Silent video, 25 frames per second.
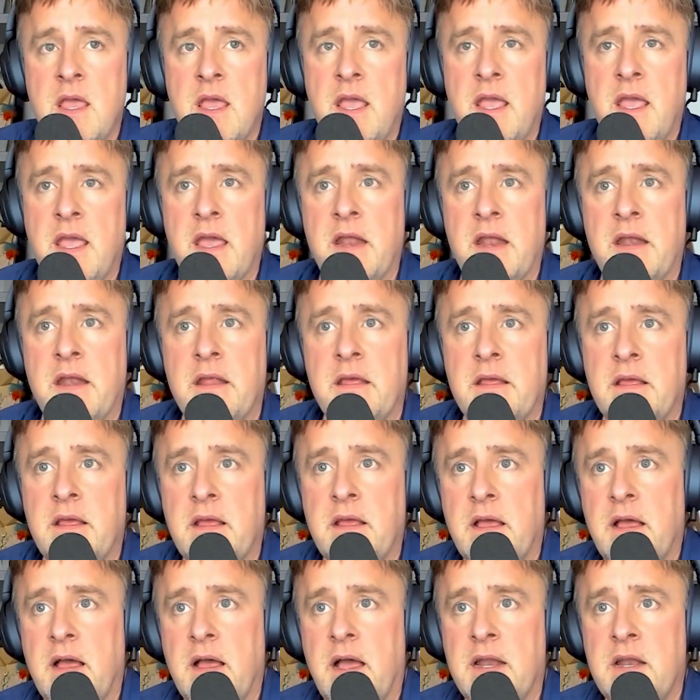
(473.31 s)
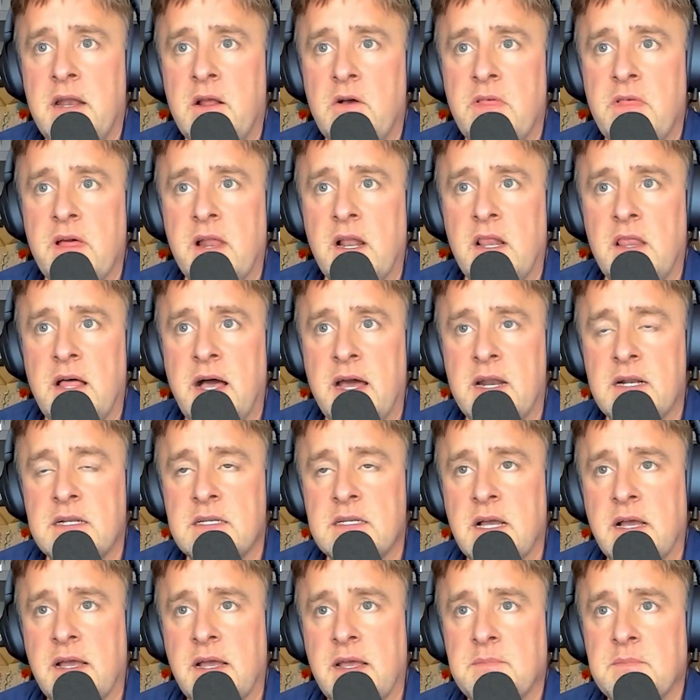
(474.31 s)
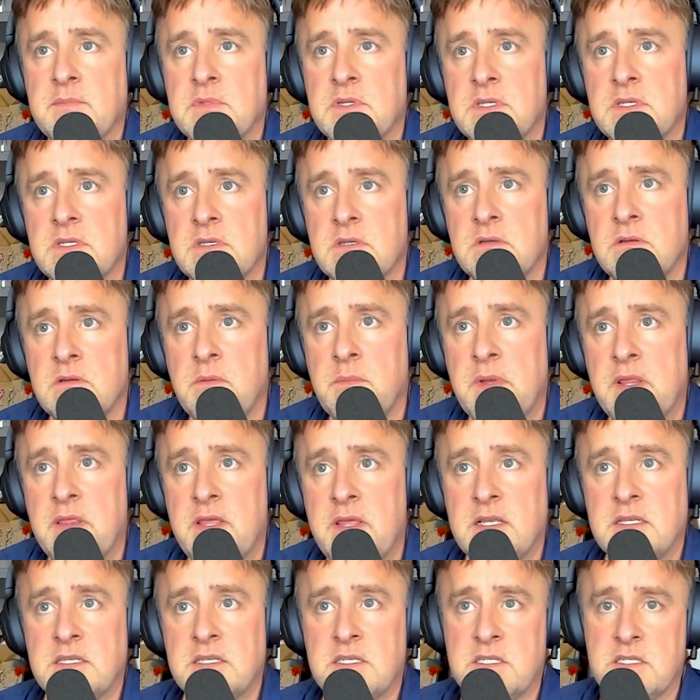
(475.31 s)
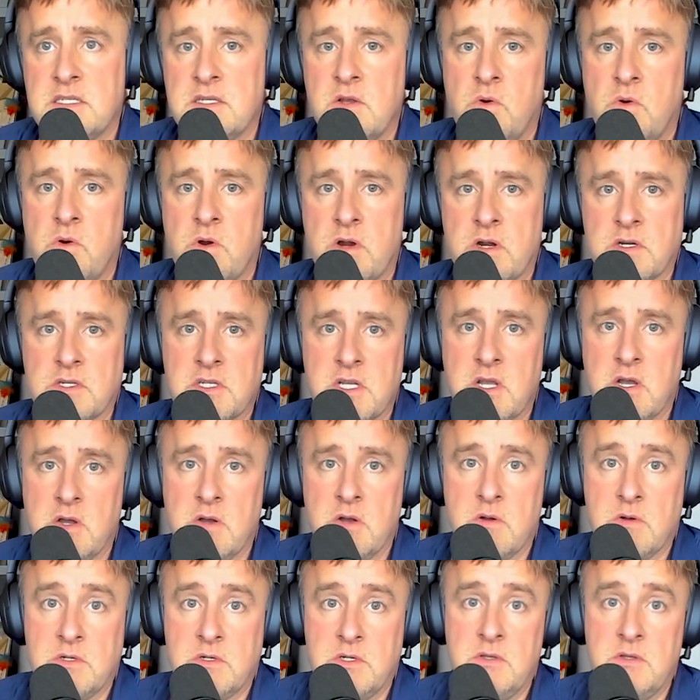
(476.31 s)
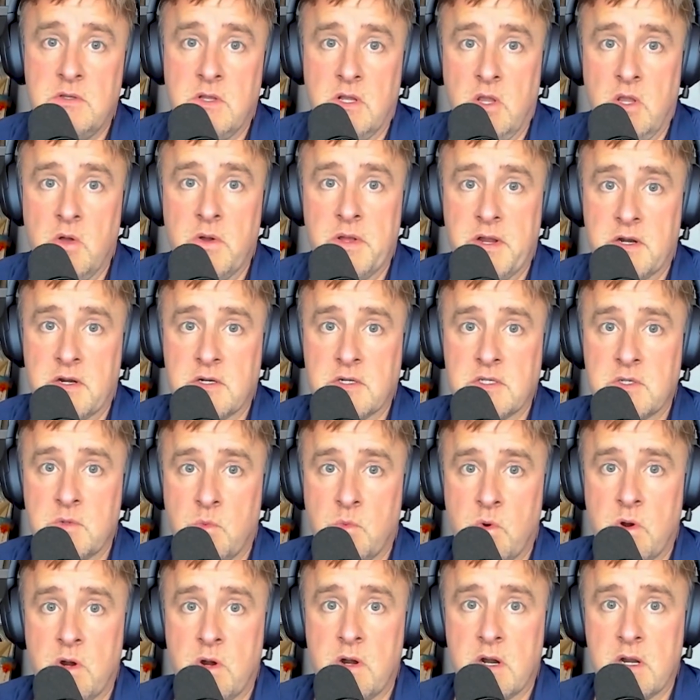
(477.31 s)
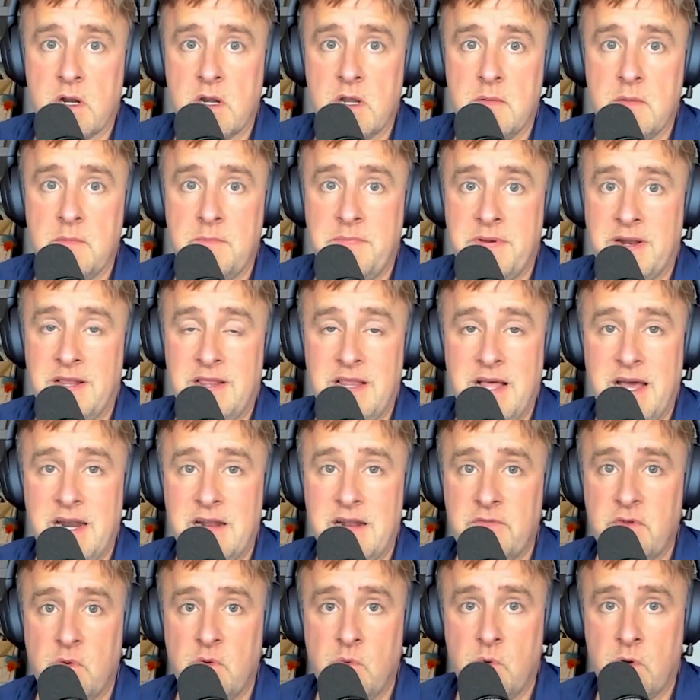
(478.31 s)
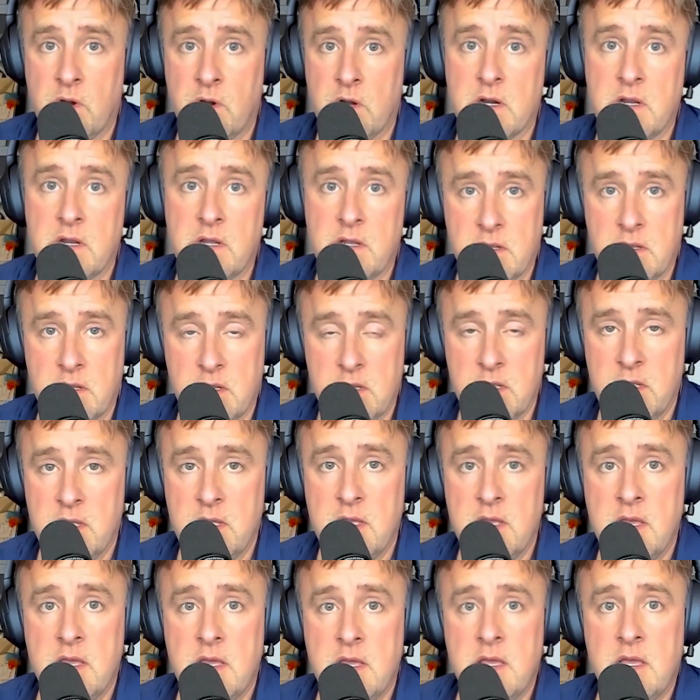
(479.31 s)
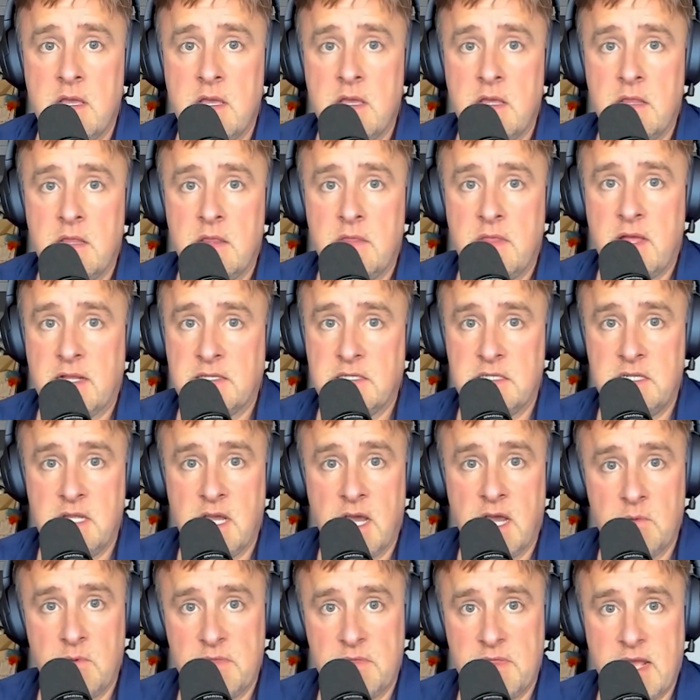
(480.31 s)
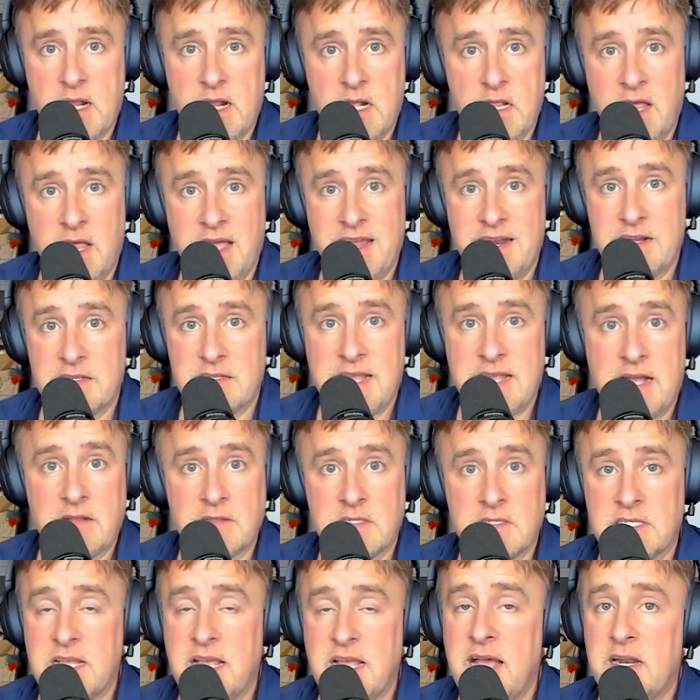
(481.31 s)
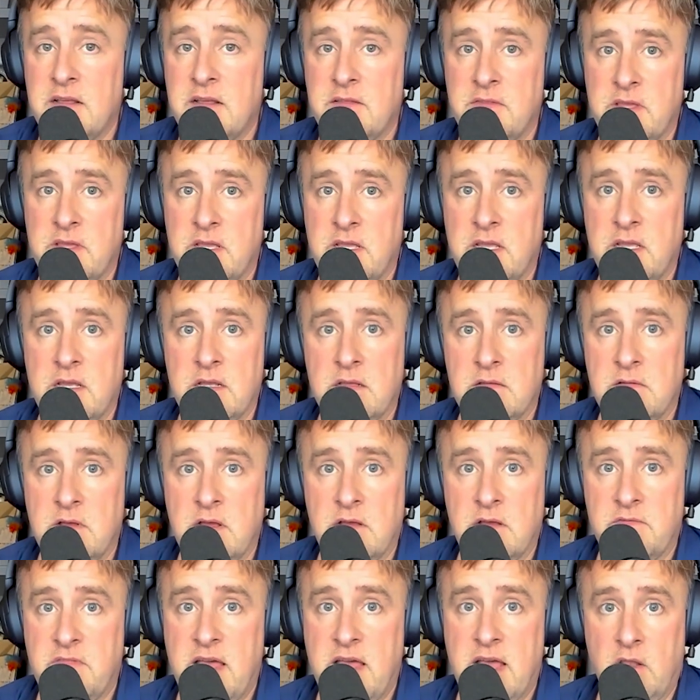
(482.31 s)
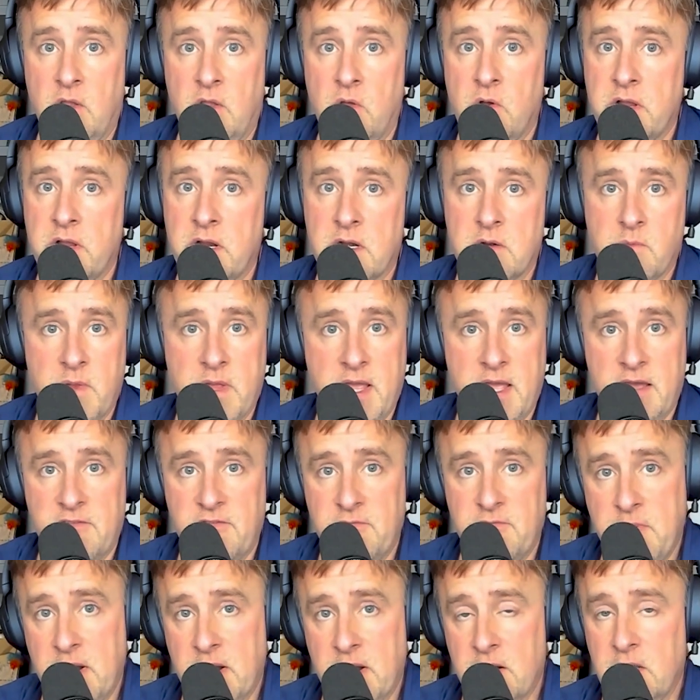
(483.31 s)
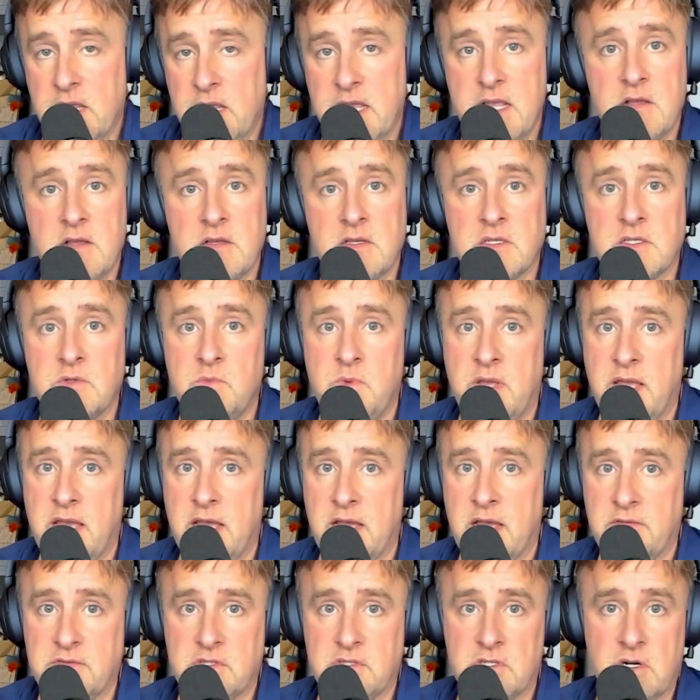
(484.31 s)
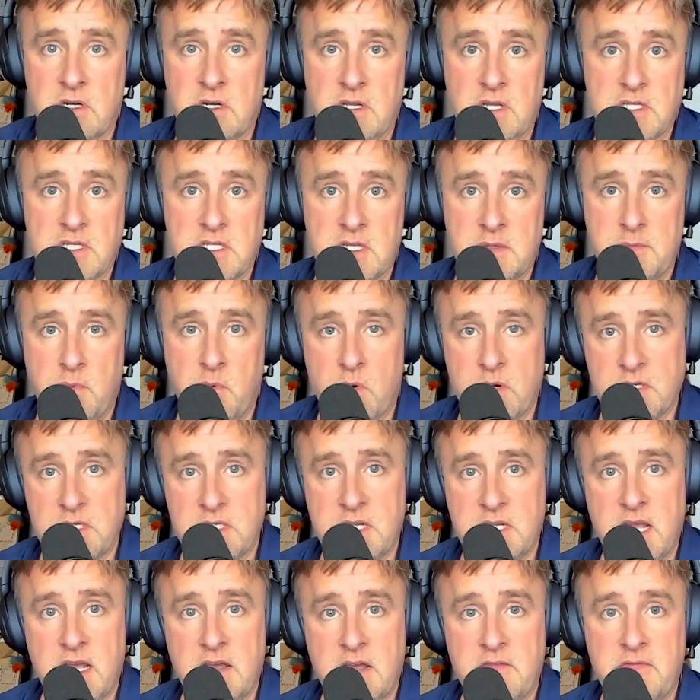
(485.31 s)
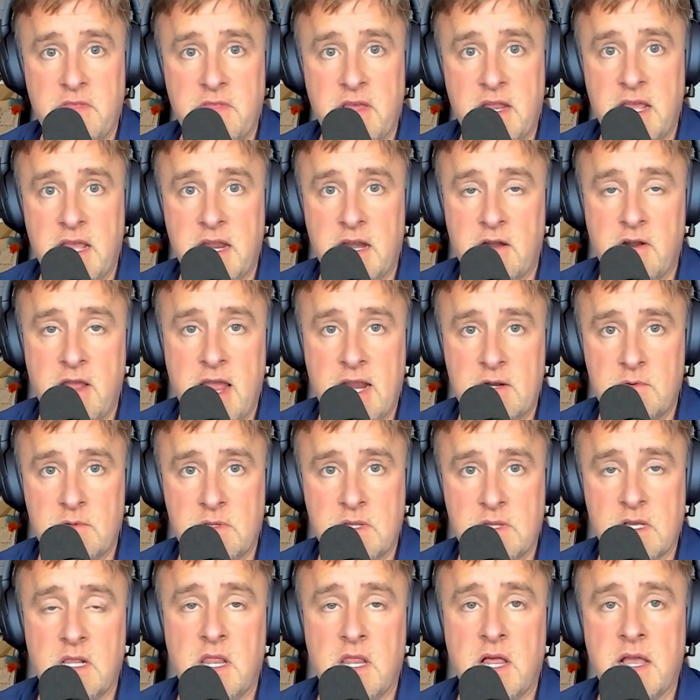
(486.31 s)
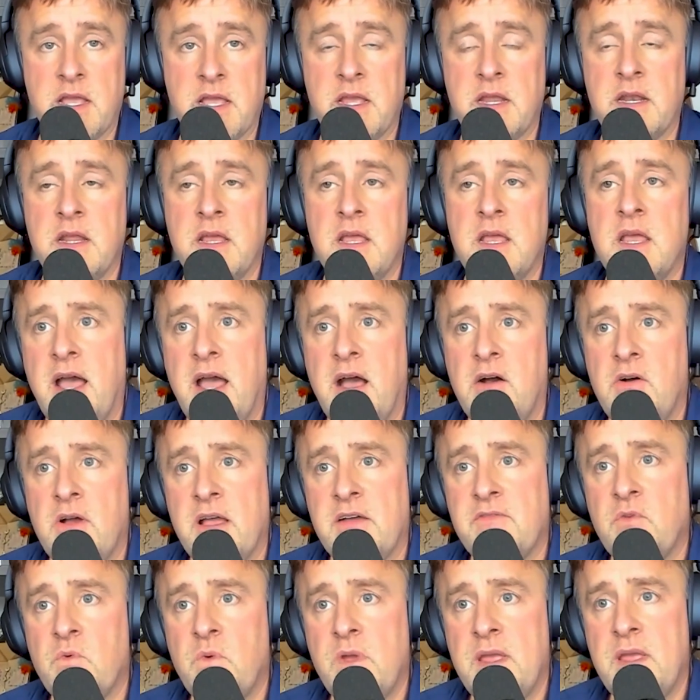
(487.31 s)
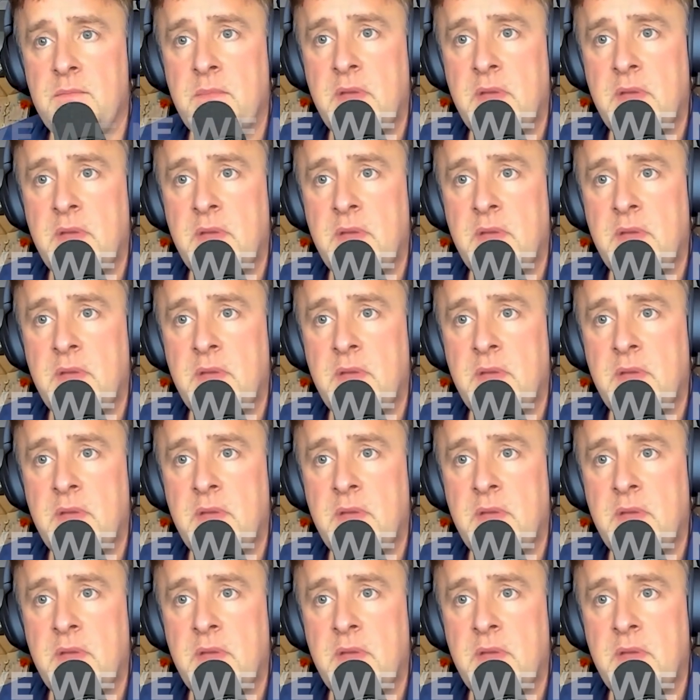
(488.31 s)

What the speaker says: And I know that a lot of times, these scores go to the lawyer's work, but a lot of the work that's done with that client outside of that lawyer. We have paralegals, we have certainly support staff that interact with the client. How have we